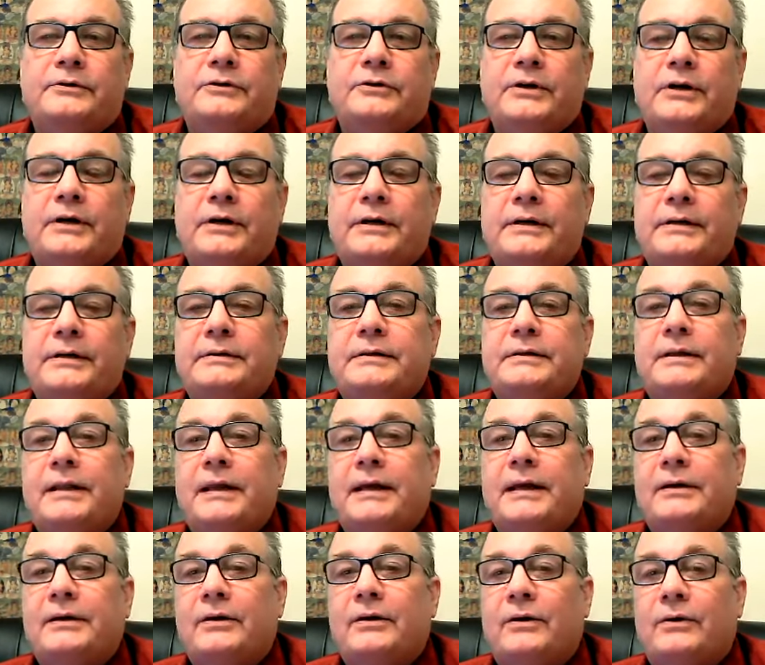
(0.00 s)
Just
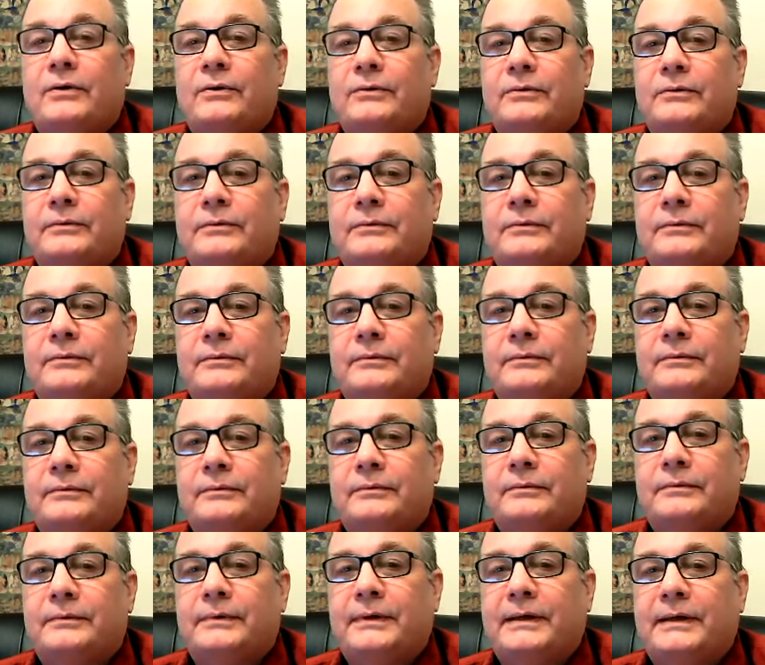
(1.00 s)
let go.
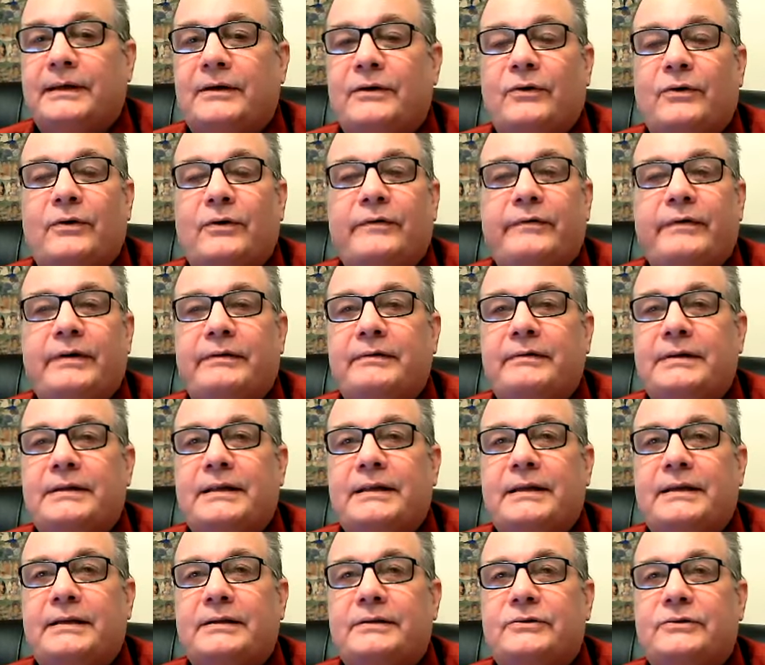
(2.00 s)
Let go of
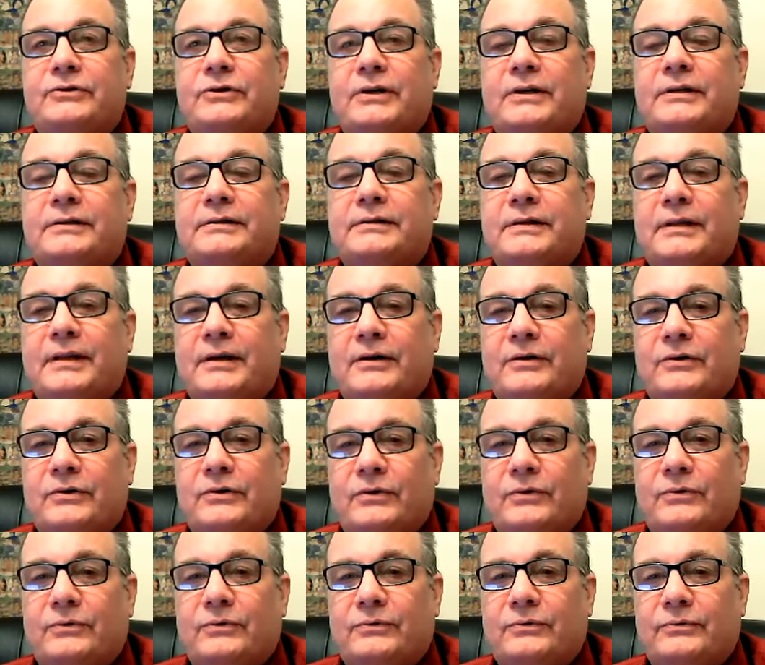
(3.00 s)
everything, just let
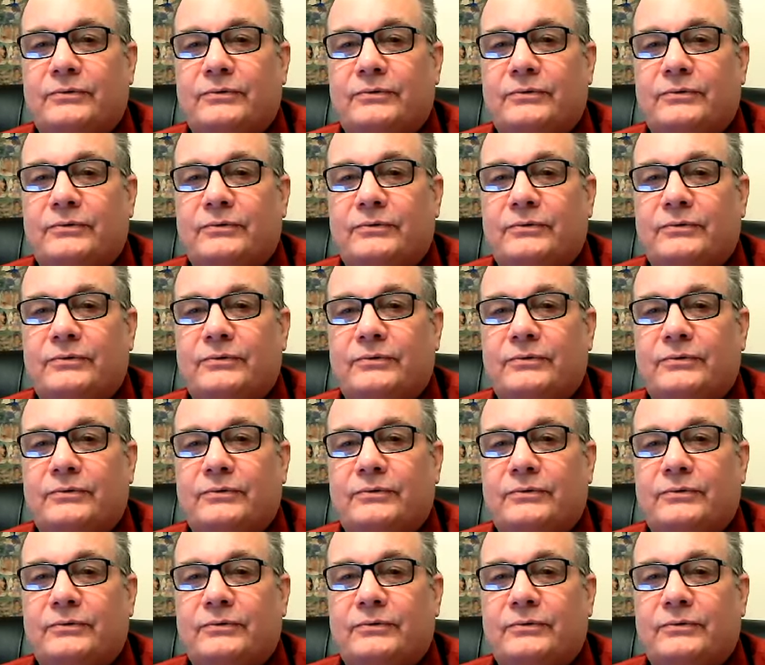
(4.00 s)
go.